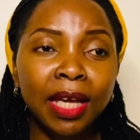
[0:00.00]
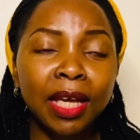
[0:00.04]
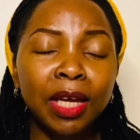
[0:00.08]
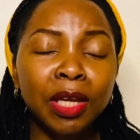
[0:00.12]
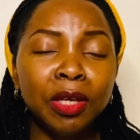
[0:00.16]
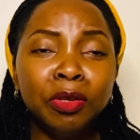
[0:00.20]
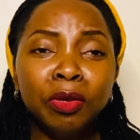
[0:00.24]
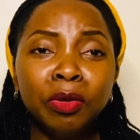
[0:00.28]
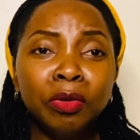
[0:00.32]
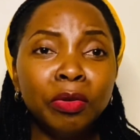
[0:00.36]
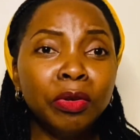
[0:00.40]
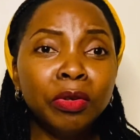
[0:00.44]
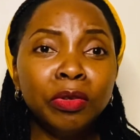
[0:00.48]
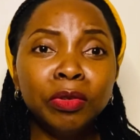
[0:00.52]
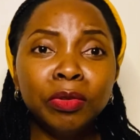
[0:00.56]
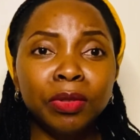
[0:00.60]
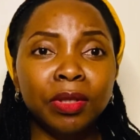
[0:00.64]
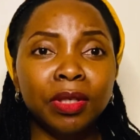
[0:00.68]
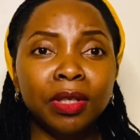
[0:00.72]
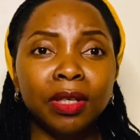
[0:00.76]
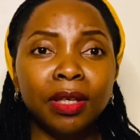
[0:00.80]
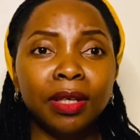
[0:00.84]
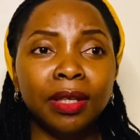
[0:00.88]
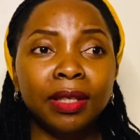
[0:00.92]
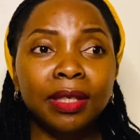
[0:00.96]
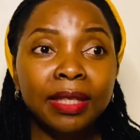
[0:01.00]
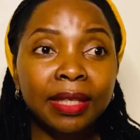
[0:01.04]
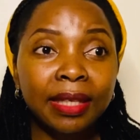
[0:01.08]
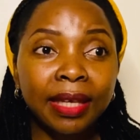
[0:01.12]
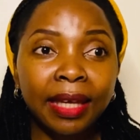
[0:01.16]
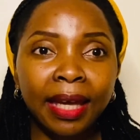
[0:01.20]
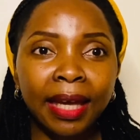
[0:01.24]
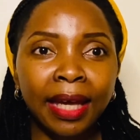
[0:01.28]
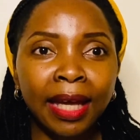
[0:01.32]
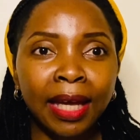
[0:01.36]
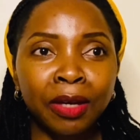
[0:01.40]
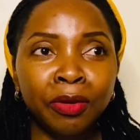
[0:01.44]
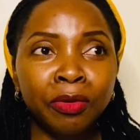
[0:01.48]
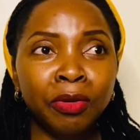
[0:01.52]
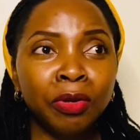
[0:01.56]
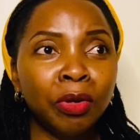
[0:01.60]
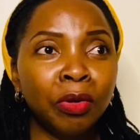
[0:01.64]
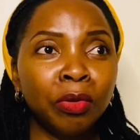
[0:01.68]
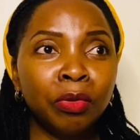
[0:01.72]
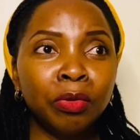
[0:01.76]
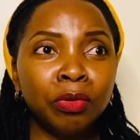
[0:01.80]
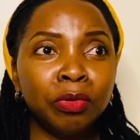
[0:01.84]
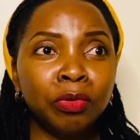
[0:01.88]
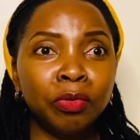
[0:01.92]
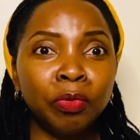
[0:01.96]
you're not scared or you're
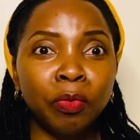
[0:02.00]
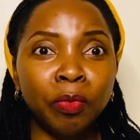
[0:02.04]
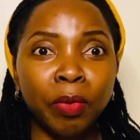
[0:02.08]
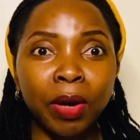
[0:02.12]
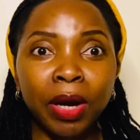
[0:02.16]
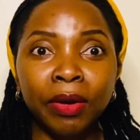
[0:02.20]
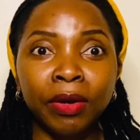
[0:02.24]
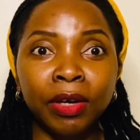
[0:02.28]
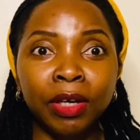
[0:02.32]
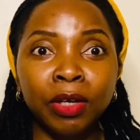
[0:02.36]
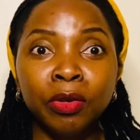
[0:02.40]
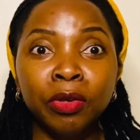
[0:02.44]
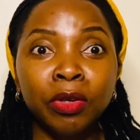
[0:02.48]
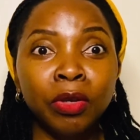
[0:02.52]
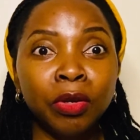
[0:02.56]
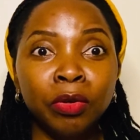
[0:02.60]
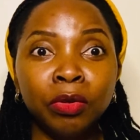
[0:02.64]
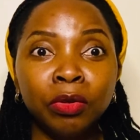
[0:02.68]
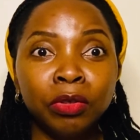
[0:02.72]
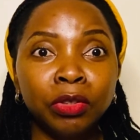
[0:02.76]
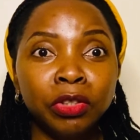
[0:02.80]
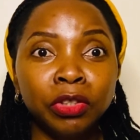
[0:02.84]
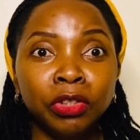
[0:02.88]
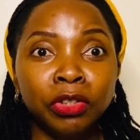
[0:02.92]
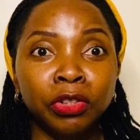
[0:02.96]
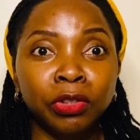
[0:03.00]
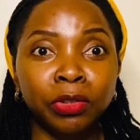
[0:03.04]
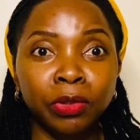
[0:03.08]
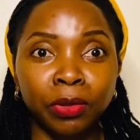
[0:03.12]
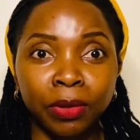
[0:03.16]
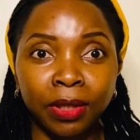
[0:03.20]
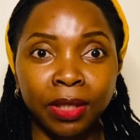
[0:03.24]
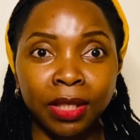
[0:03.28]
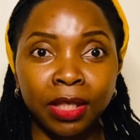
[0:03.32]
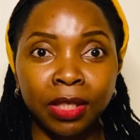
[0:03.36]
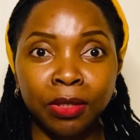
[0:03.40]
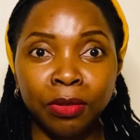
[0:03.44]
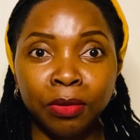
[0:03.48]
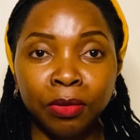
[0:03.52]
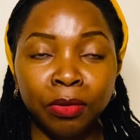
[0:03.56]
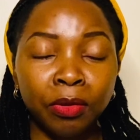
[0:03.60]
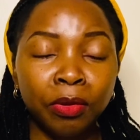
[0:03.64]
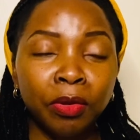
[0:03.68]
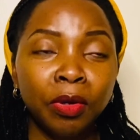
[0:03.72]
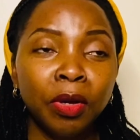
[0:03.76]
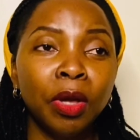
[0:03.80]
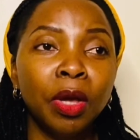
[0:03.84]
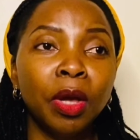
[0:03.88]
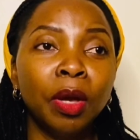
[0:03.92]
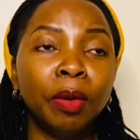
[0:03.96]
not worried or you're not shocked you know
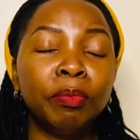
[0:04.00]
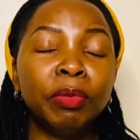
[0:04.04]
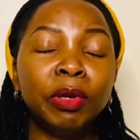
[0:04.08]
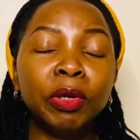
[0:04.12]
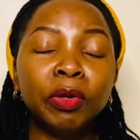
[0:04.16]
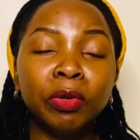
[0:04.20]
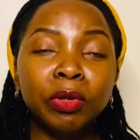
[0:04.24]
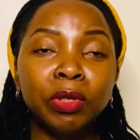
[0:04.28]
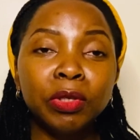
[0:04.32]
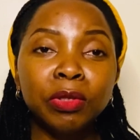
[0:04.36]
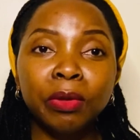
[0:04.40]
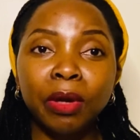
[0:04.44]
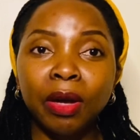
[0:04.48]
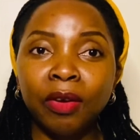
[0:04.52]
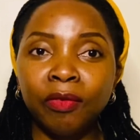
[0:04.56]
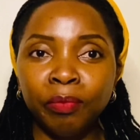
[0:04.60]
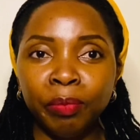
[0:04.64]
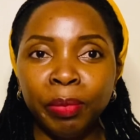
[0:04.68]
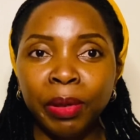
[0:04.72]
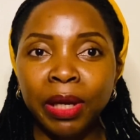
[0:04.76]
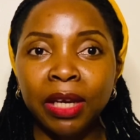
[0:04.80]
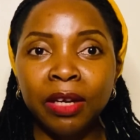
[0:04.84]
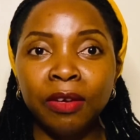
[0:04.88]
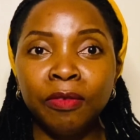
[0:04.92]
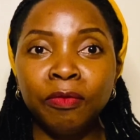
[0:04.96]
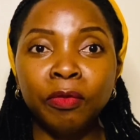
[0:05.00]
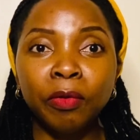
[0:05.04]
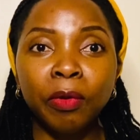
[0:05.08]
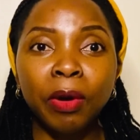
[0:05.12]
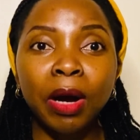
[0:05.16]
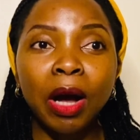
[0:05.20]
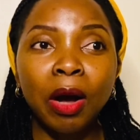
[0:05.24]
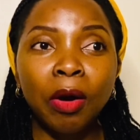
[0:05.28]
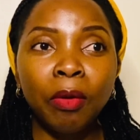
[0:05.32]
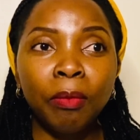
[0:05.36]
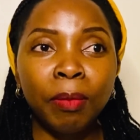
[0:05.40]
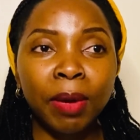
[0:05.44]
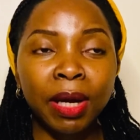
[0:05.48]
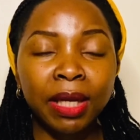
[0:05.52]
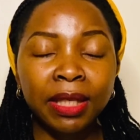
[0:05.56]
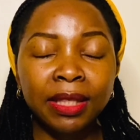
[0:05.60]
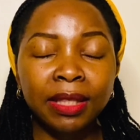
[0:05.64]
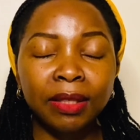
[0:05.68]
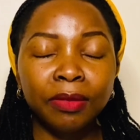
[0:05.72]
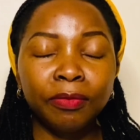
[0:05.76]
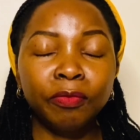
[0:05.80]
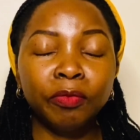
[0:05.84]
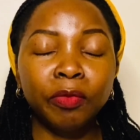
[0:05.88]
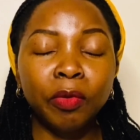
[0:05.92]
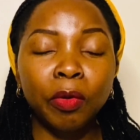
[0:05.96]
because you have planned for how much
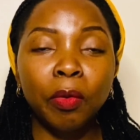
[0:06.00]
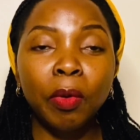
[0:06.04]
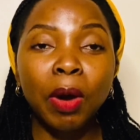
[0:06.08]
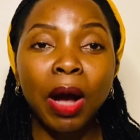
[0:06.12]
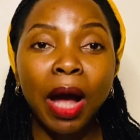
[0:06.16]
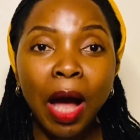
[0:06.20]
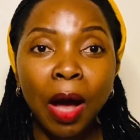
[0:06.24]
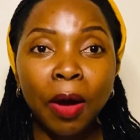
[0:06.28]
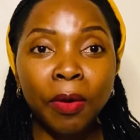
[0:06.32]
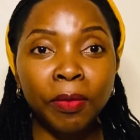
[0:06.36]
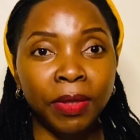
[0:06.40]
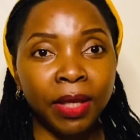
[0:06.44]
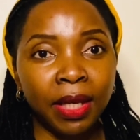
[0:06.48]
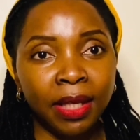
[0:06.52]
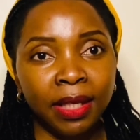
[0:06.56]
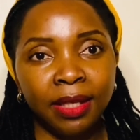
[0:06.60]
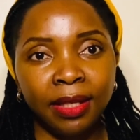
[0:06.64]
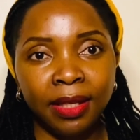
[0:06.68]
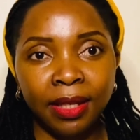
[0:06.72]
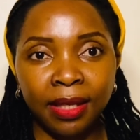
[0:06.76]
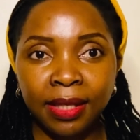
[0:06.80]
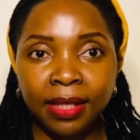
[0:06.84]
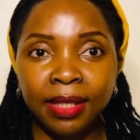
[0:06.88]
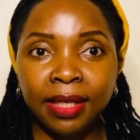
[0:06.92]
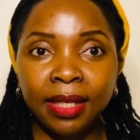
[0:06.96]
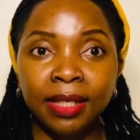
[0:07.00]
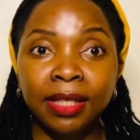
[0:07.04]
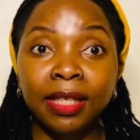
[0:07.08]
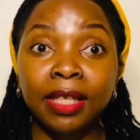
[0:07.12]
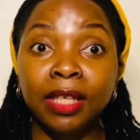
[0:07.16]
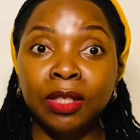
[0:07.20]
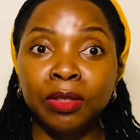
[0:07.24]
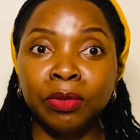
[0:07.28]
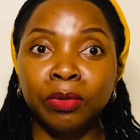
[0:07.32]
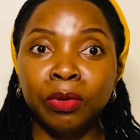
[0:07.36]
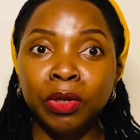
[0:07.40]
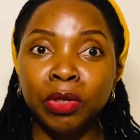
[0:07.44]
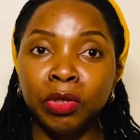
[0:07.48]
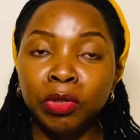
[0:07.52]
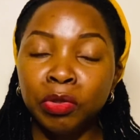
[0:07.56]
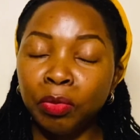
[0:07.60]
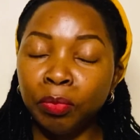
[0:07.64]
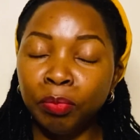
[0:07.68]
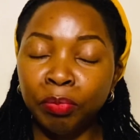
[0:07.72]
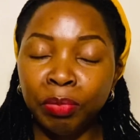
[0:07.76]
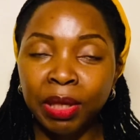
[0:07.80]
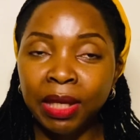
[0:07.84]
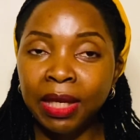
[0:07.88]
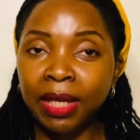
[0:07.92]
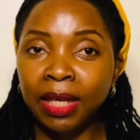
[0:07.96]
for how that success is going to
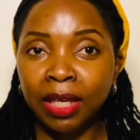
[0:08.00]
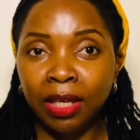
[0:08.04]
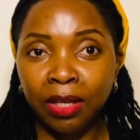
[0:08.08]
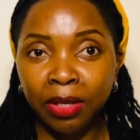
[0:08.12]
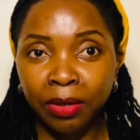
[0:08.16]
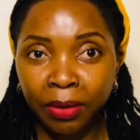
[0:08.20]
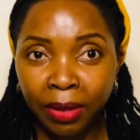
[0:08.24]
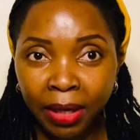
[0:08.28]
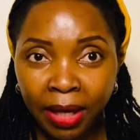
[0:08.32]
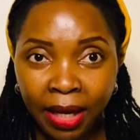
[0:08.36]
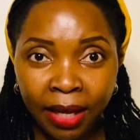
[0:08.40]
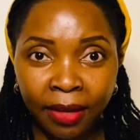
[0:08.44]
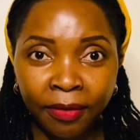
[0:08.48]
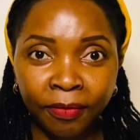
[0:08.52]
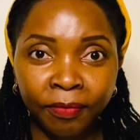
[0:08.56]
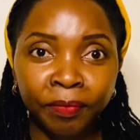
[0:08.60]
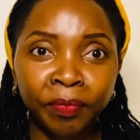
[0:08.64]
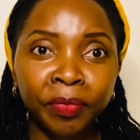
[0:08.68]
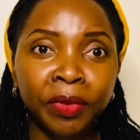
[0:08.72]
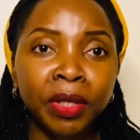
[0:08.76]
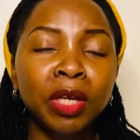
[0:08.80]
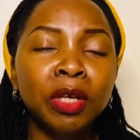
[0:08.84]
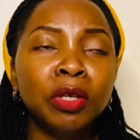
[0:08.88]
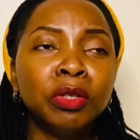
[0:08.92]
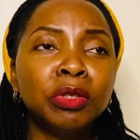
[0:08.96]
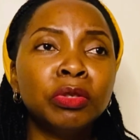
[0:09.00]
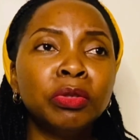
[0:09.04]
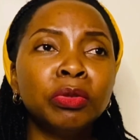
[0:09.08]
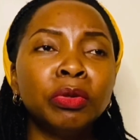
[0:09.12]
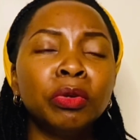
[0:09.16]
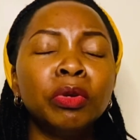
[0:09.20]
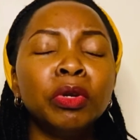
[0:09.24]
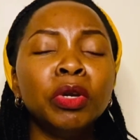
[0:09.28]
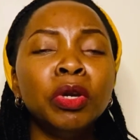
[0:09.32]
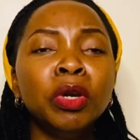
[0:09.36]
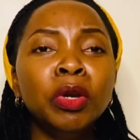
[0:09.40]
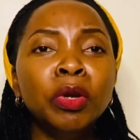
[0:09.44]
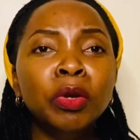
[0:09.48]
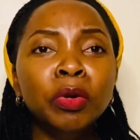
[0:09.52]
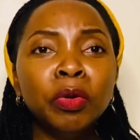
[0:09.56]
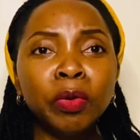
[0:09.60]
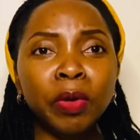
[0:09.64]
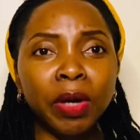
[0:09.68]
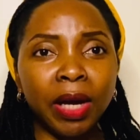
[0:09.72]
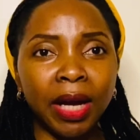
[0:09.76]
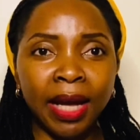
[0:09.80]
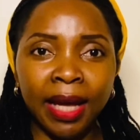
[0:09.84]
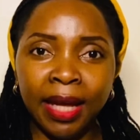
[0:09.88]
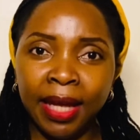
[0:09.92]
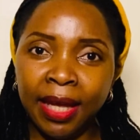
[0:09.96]
be in your life so
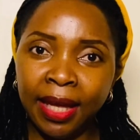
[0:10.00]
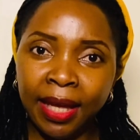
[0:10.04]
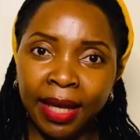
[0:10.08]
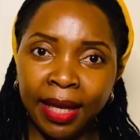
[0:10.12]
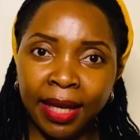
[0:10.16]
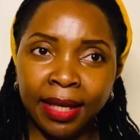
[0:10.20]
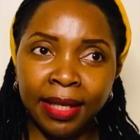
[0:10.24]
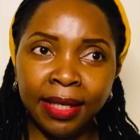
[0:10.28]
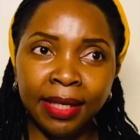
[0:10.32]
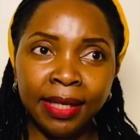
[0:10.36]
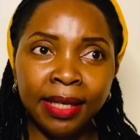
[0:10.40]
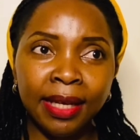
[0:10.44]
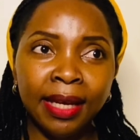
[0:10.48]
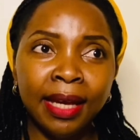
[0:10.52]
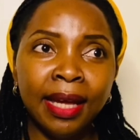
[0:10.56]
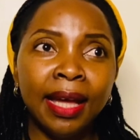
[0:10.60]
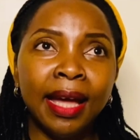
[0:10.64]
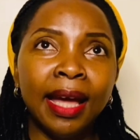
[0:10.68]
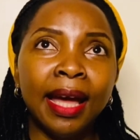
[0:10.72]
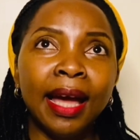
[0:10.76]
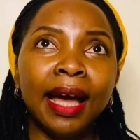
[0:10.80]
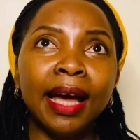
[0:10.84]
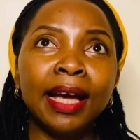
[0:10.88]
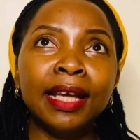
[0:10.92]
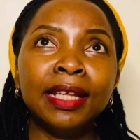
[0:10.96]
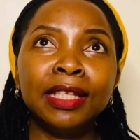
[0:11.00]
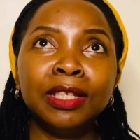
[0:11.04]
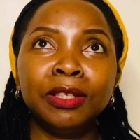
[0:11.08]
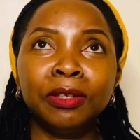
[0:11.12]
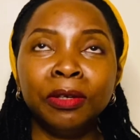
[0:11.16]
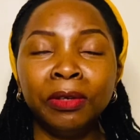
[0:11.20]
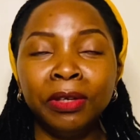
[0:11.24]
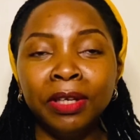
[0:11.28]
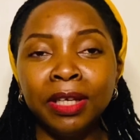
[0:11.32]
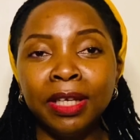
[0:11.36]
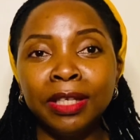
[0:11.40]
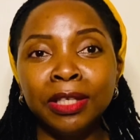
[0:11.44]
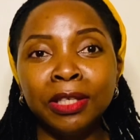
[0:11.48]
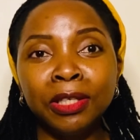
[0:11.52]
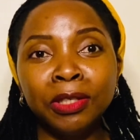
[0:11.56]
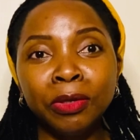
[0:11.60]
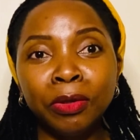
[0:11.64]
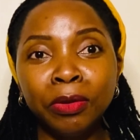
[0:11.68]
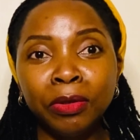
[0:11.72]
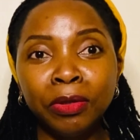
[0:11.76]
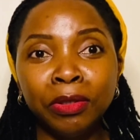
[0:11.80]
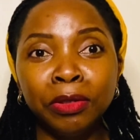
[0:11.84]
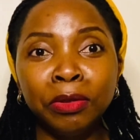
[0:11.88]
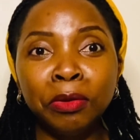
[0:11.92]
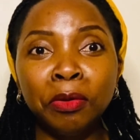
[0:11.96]
look ahead a story is
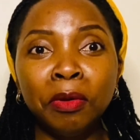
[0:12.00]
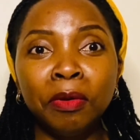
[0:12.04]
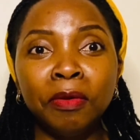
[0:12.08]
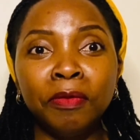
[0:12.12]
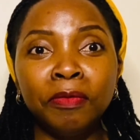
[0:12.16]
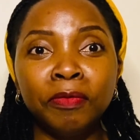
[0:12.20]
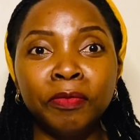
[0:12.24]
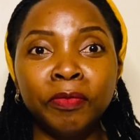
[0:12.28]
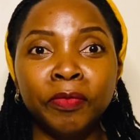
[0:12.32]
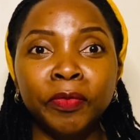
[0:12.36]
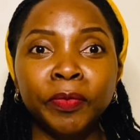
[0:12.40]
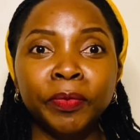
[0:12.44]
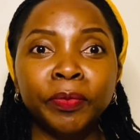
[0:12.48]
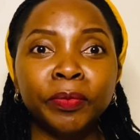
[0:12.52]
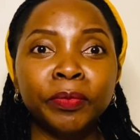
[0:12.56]
told of